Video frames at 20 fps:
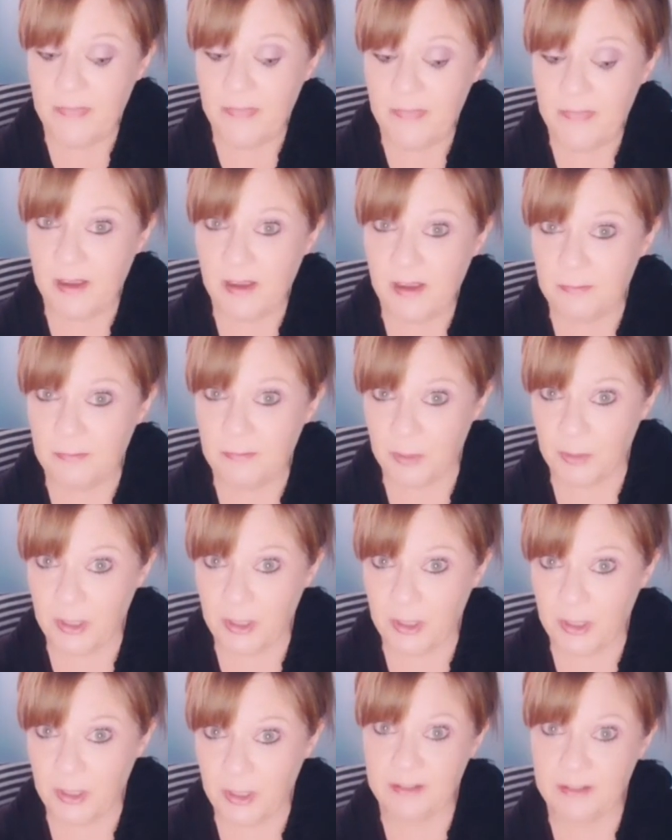If you really
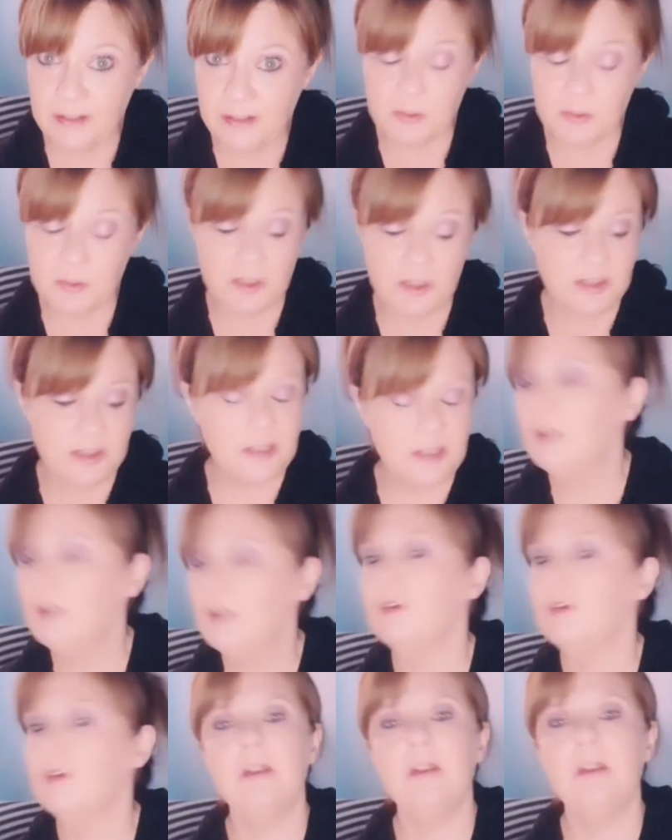want this person, you're
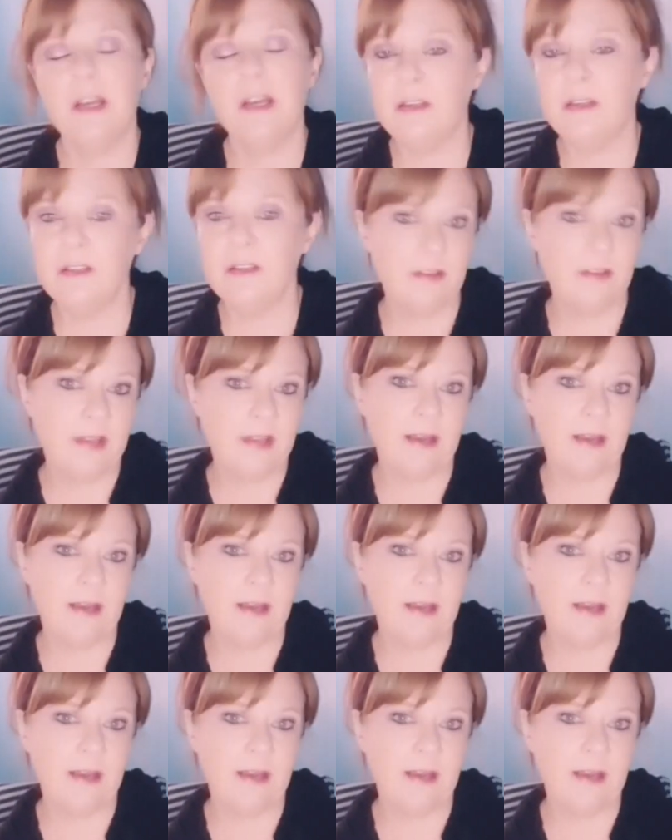not going to do that.